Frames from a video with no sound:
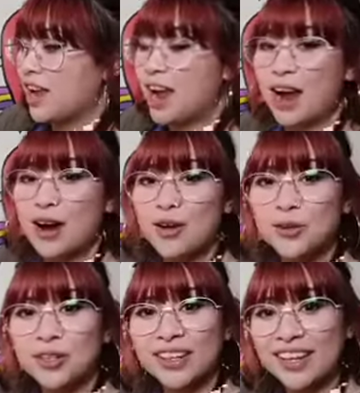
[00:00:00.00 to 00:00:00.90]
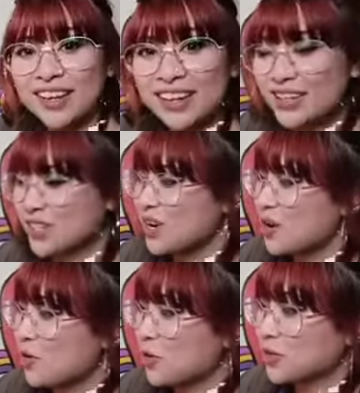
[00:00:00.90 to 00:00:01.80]
how your kids
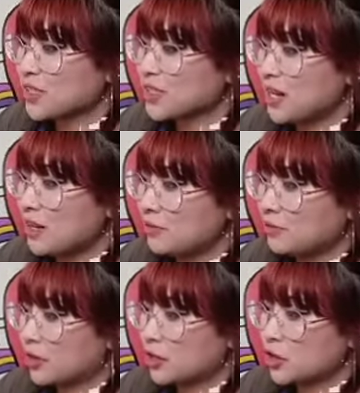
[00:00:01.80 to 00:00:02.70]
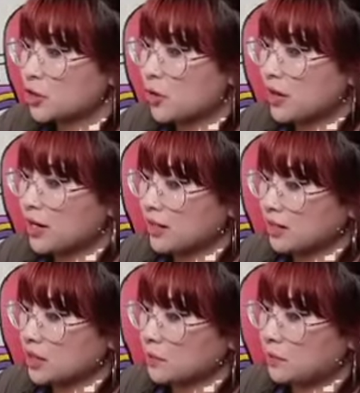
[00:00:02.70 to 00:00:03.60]
or yourself are enjoying
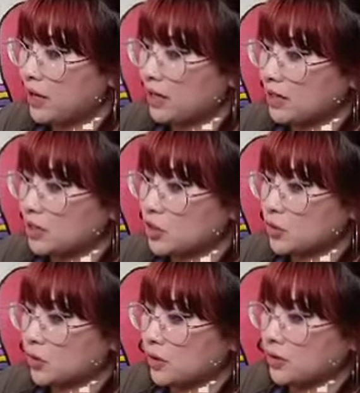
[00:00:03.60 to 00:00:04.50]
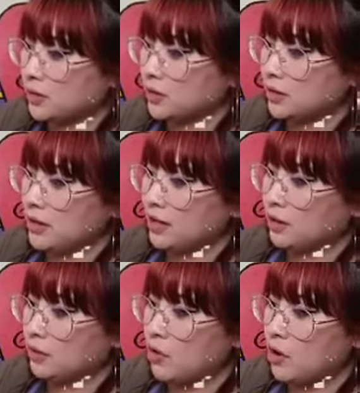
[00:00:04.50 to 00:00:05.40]
this painting tutorial at
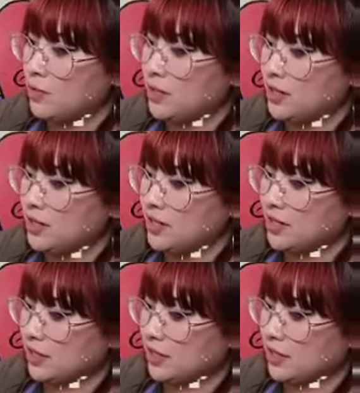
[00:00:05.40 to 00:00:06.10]
the moment.